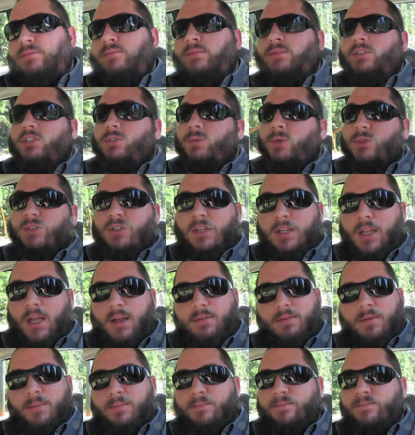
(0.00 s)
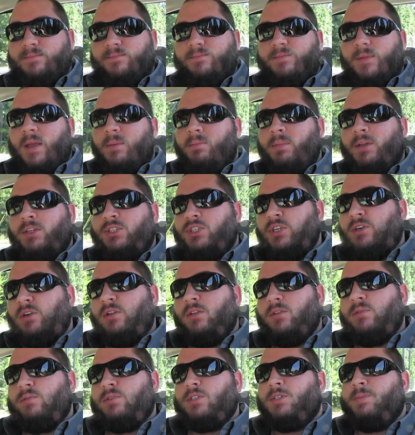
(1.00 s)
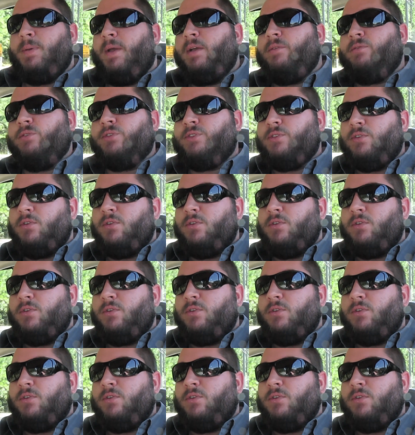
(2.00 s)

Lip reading: you're supposed to love them and be gentle and respectful